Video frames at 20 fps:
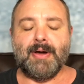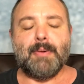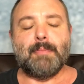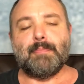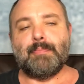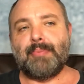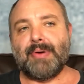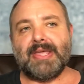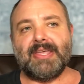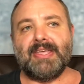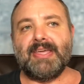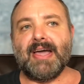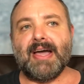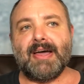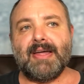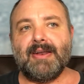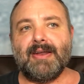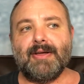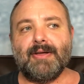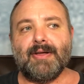But
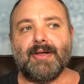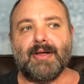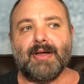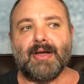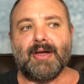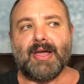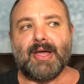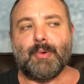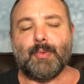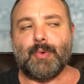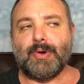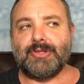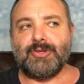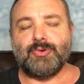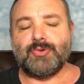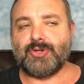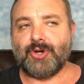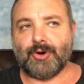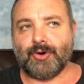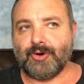yet, when
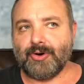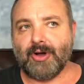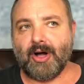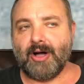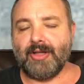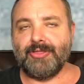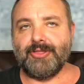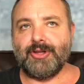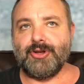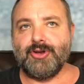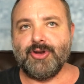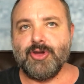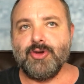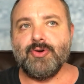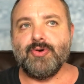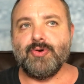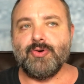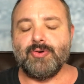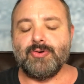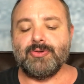you turn on the
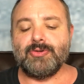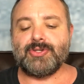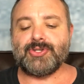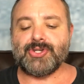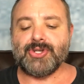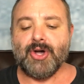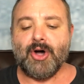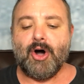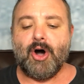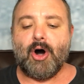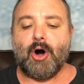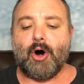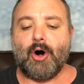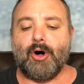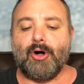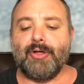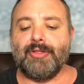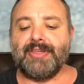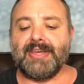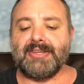news,
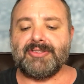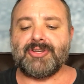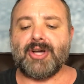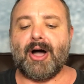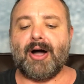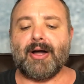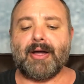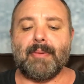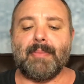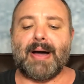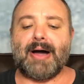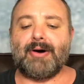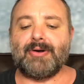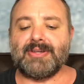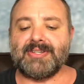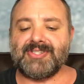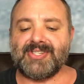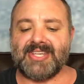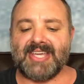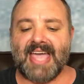all they talk about
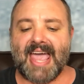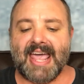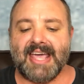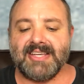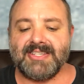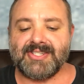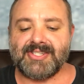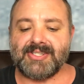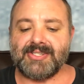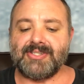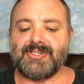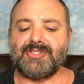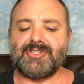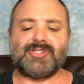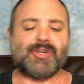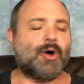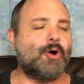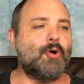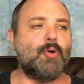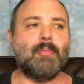is
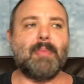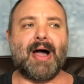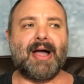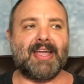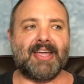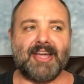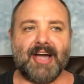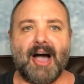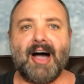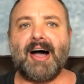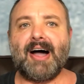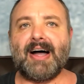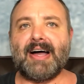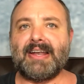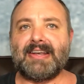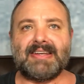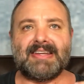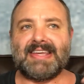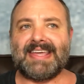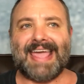cases. Oh my
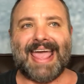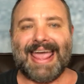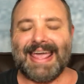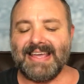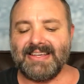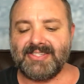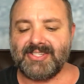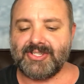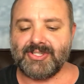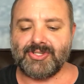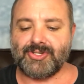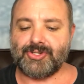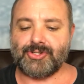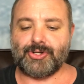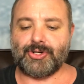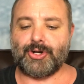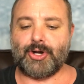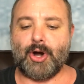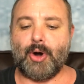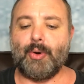God, cases
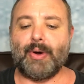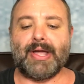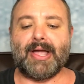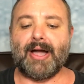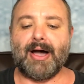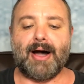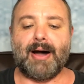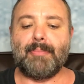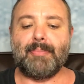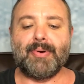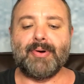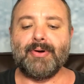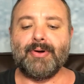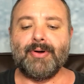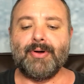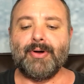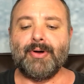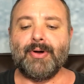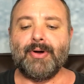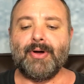are going up.
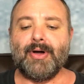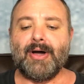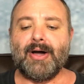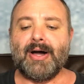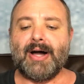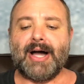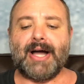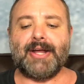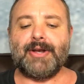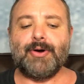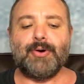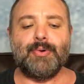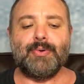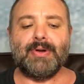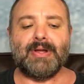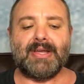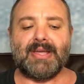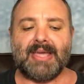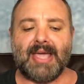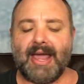I don't
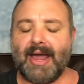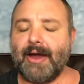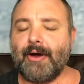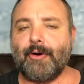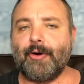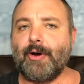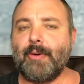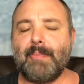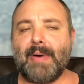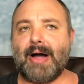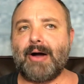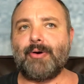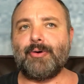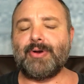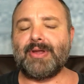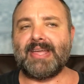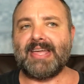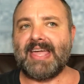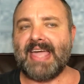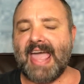care
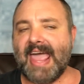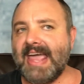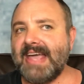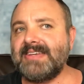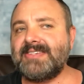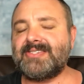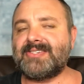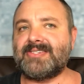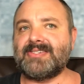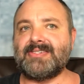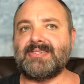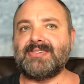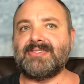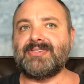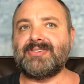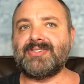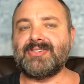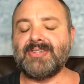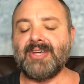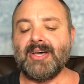about
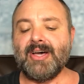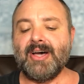cases,